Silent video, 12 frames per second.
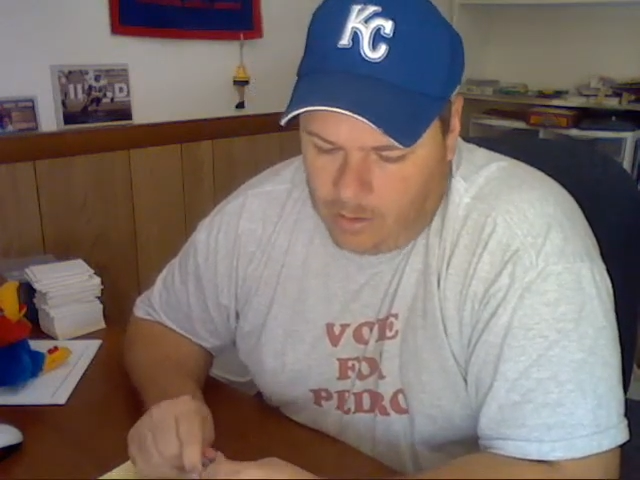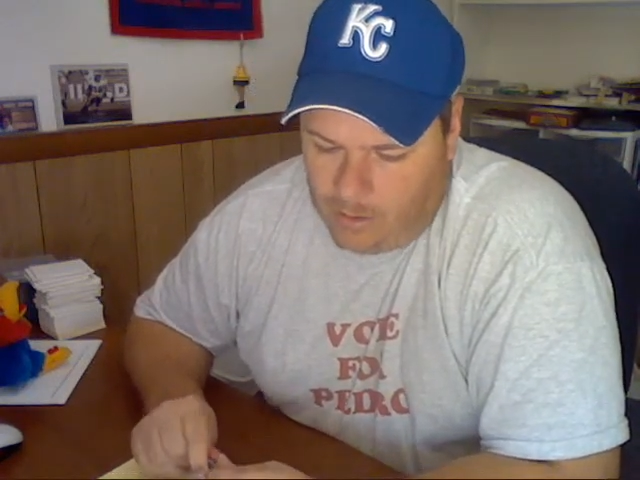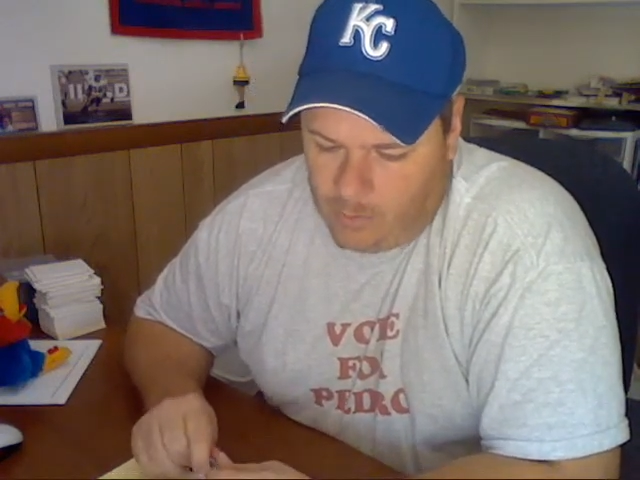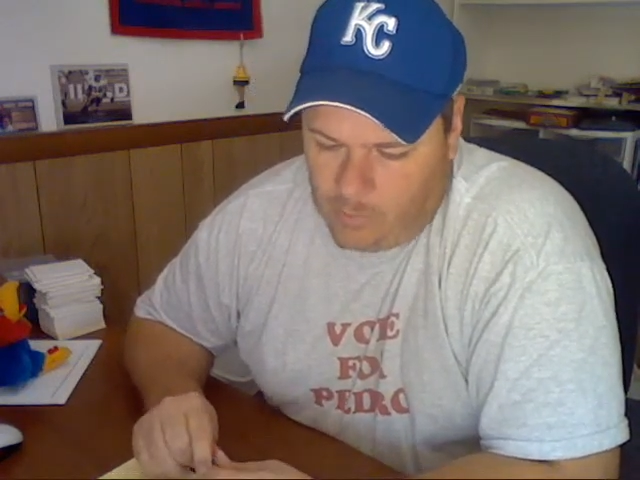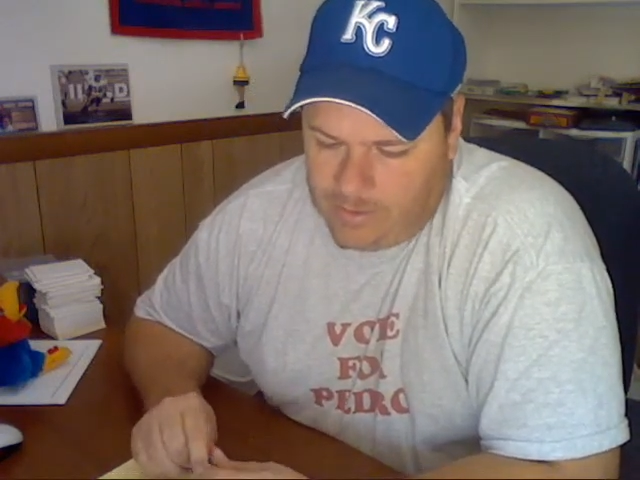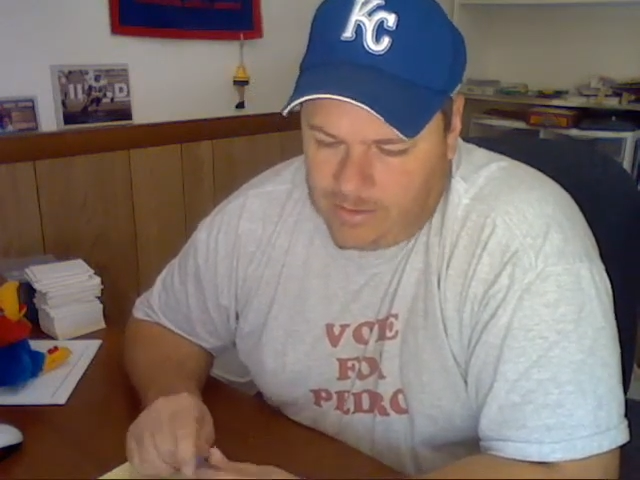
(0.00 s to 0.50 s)

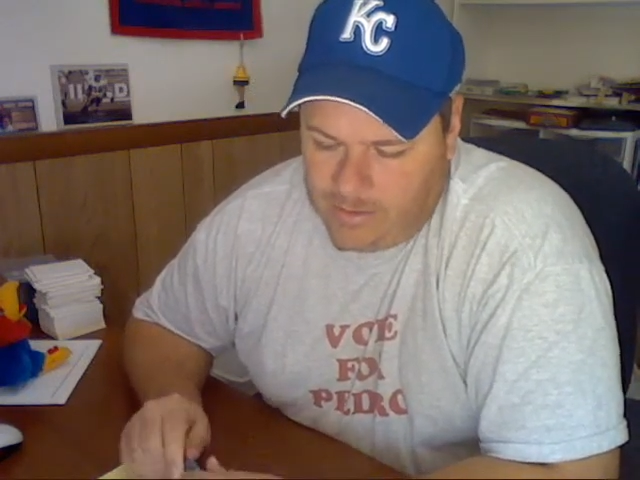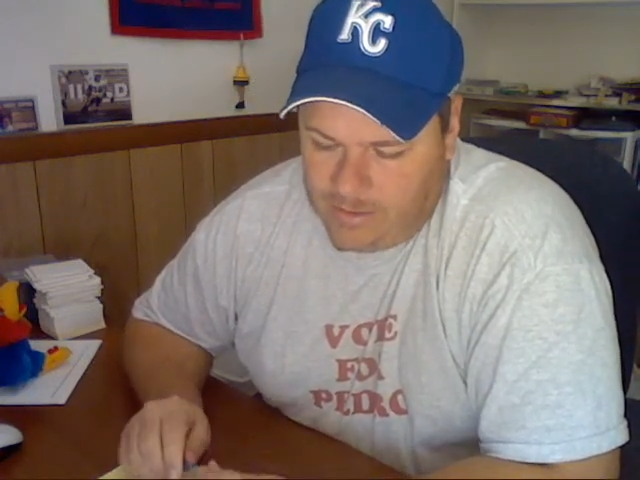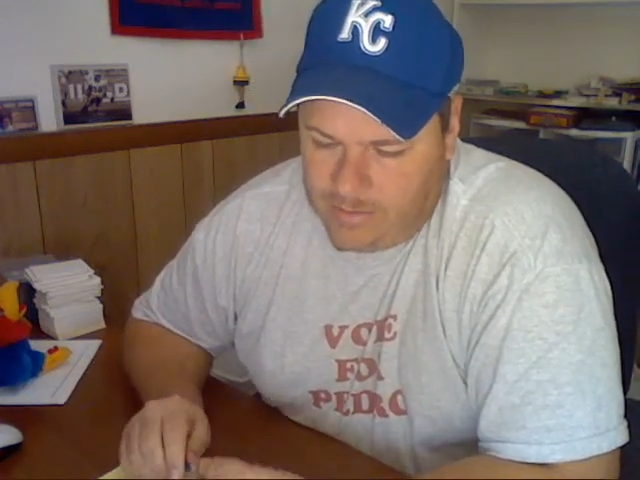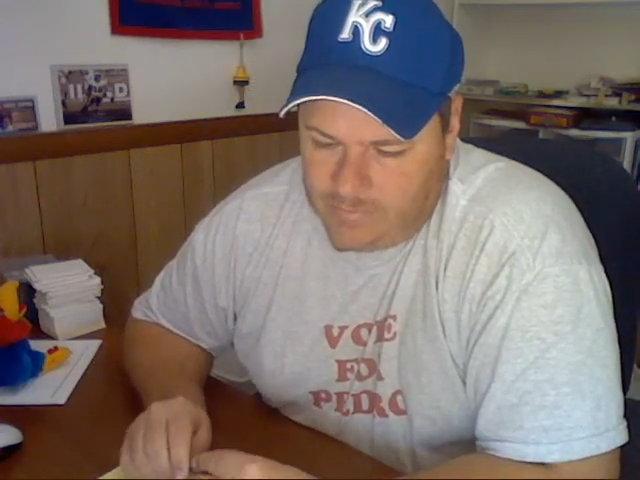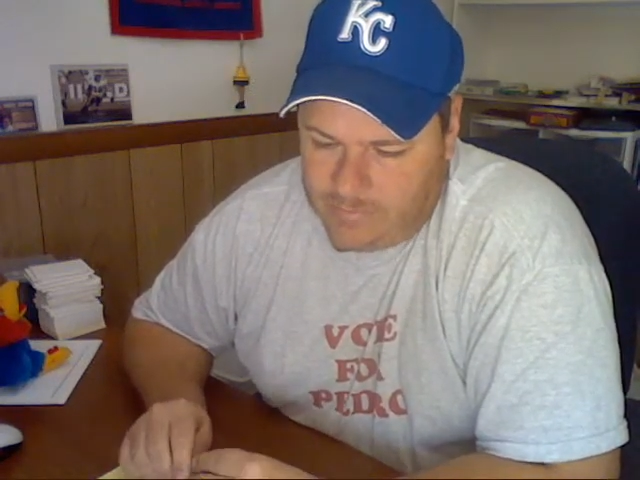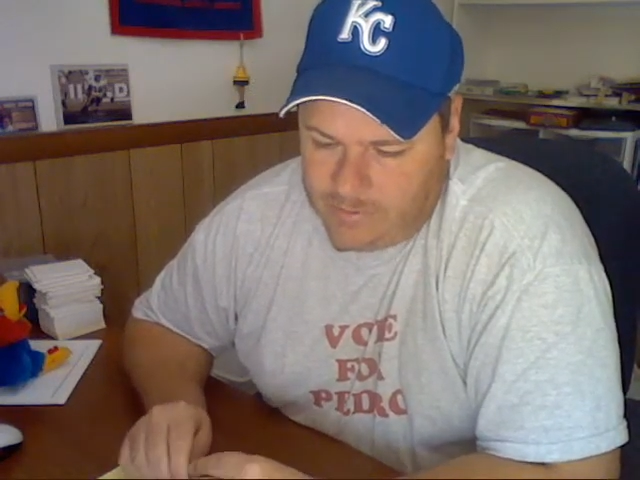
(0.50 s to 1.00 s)
And we
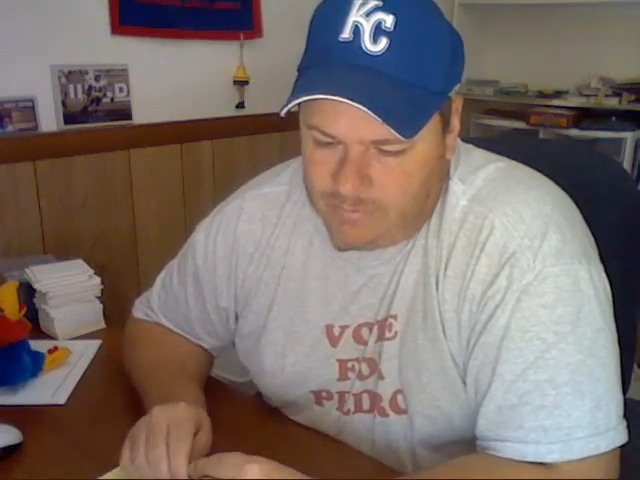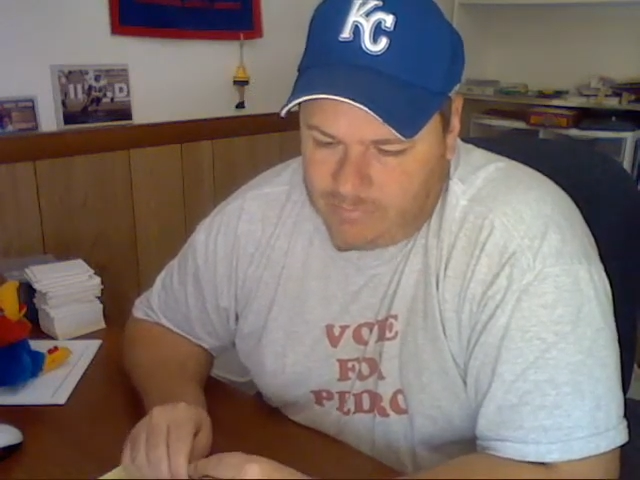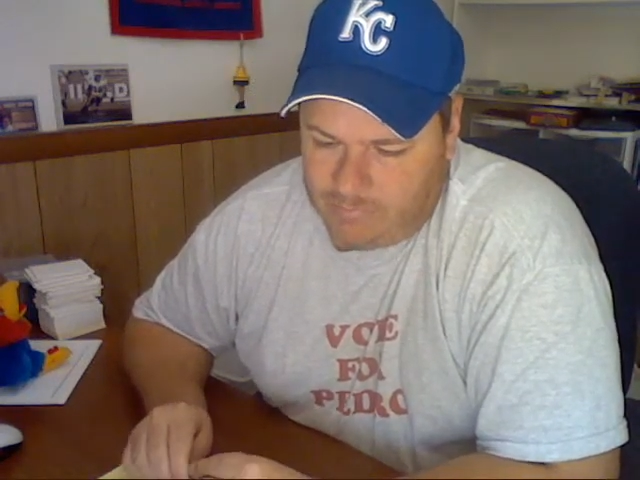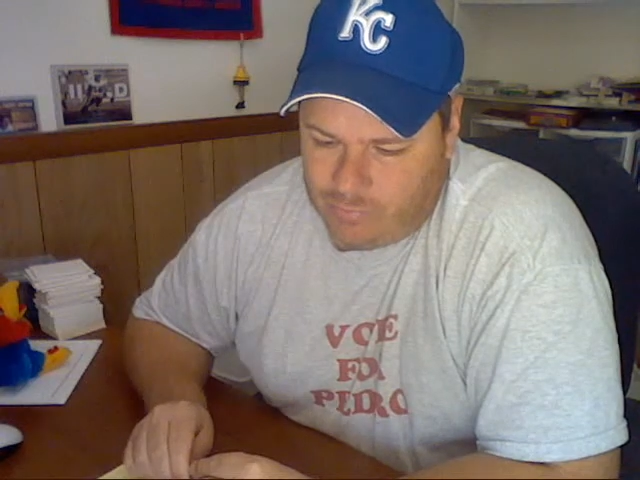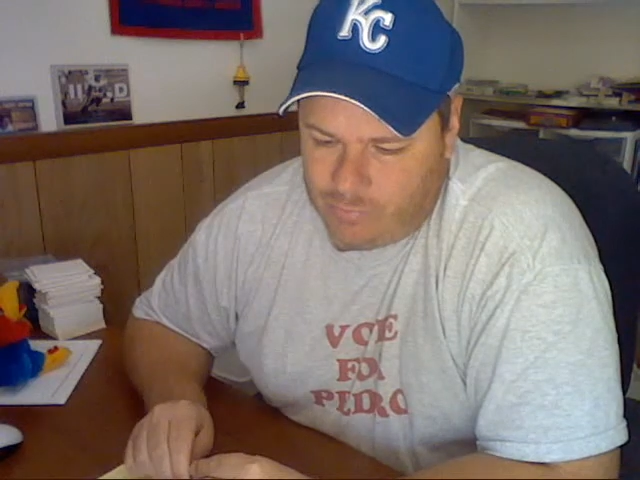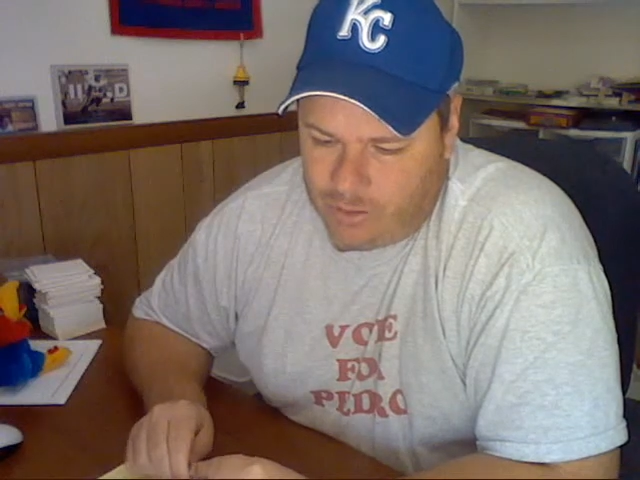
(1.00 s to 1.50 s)
lived
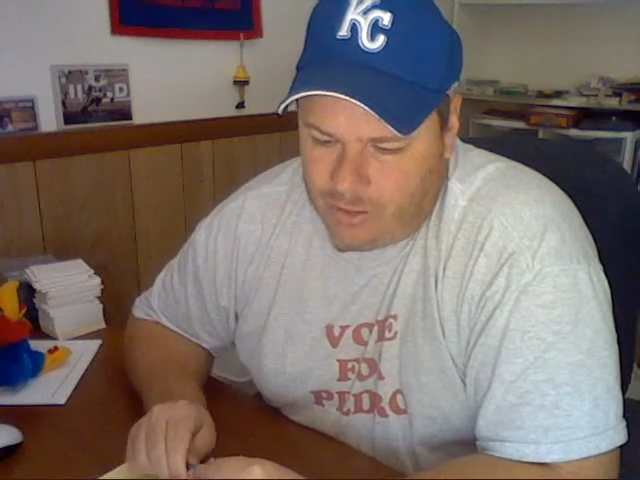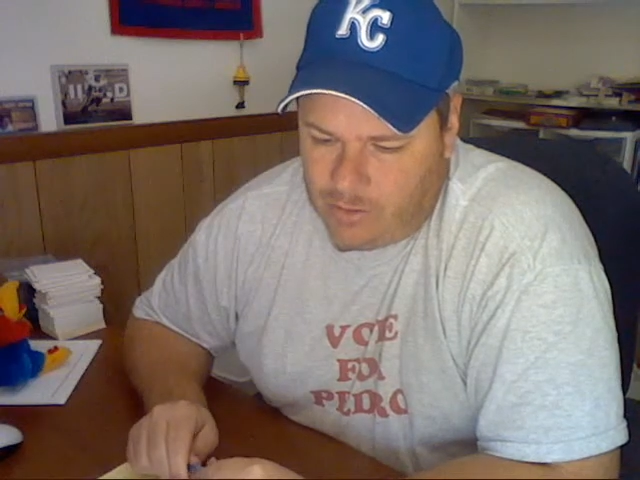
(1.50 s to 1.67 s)
pretty